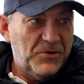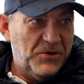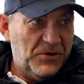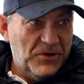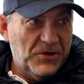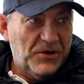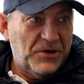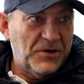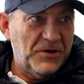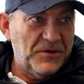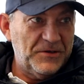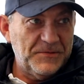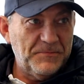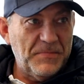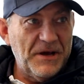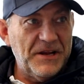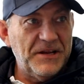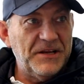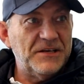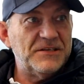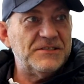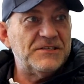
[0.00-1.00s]
would you look at
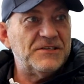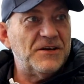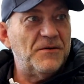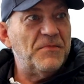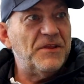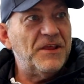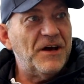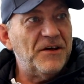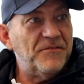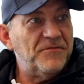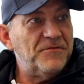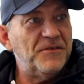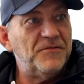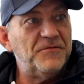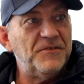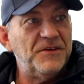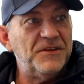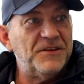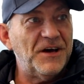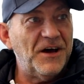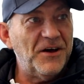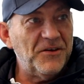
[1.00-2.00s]
spending some of that
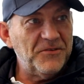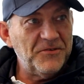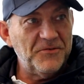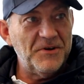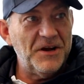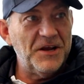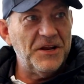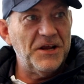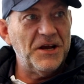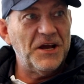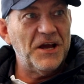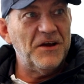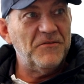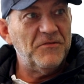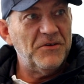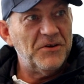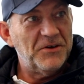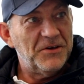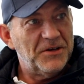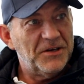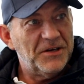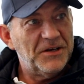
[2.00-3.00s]
50,000 rand I gave you?